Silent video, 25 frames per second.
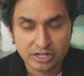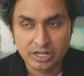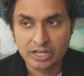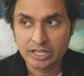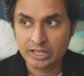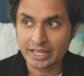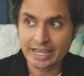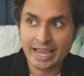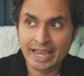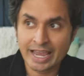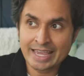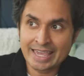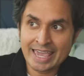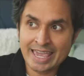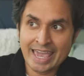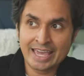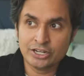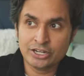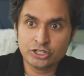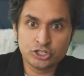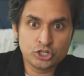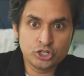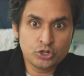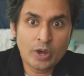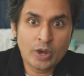Like I
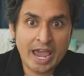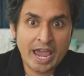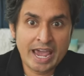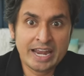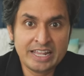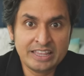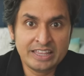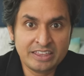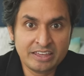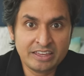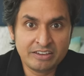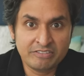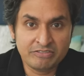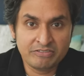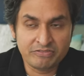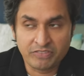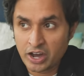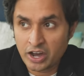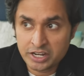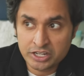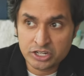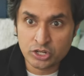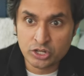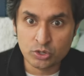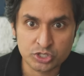can't do anything
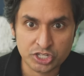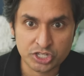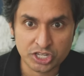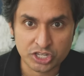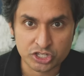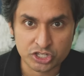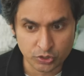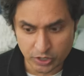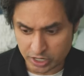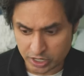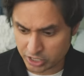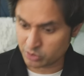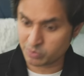fun using a screen.